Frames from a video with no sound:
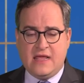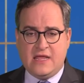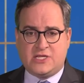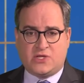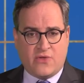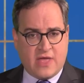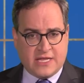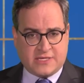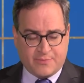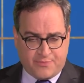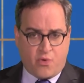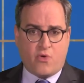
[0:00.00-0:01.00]
so it's
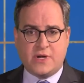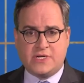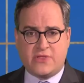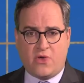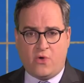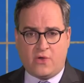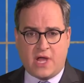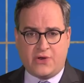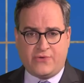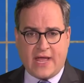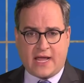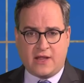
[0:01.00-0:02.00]
important to the whole
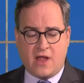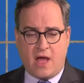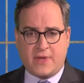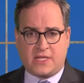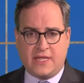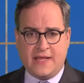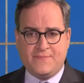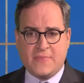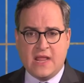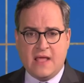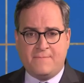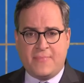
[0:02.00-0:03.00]
country economically,
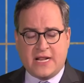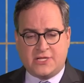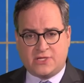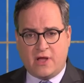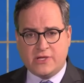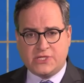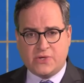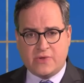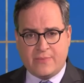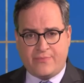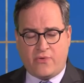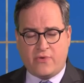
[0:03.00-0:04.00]
but it's also an
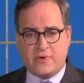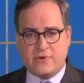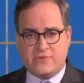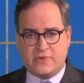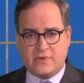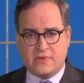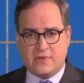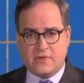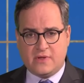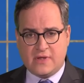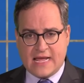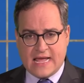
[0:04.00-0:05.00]
important,
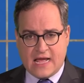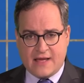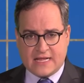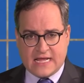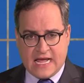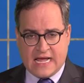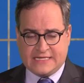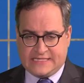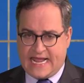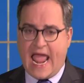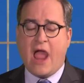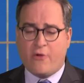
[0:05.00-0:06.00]
uh,
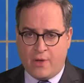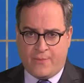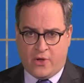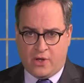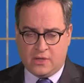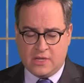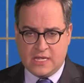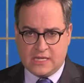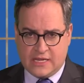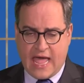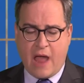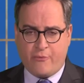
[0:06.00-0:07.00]
terrible
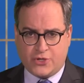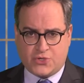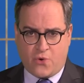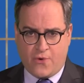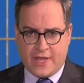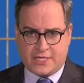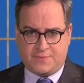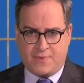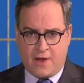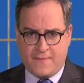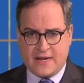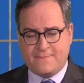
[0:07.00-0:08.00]
laboratory
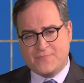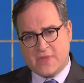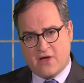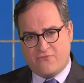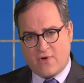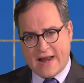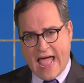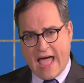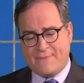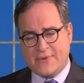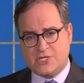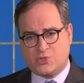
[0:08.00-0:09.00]
experiment of what
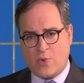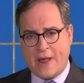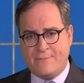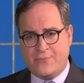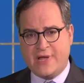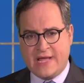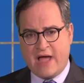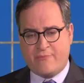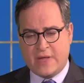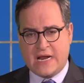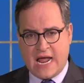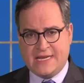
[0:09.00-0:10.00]
happens when big
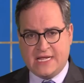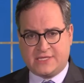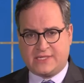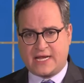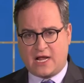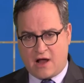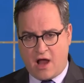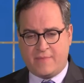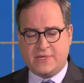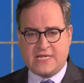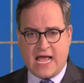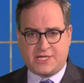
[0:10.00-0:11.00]
government ideas like a
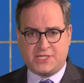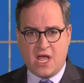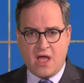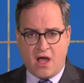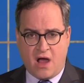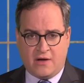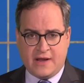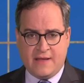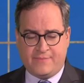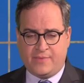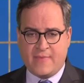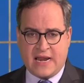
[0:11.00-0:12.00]
carbon tax are
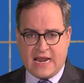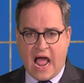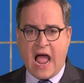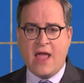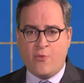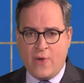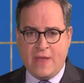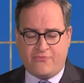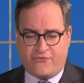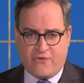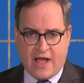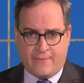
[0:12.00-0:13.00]
implemented. I weep
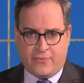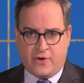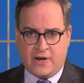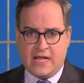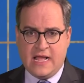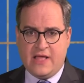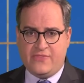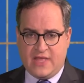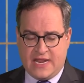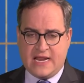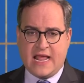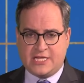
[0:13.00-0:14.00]
for Alberta
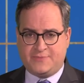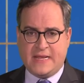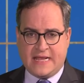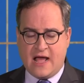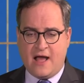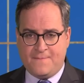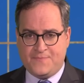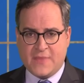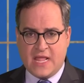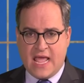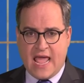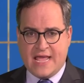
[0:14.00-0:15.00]
that it has become
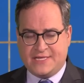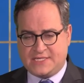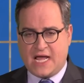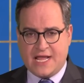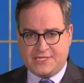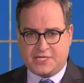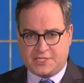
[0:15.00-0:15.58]
a science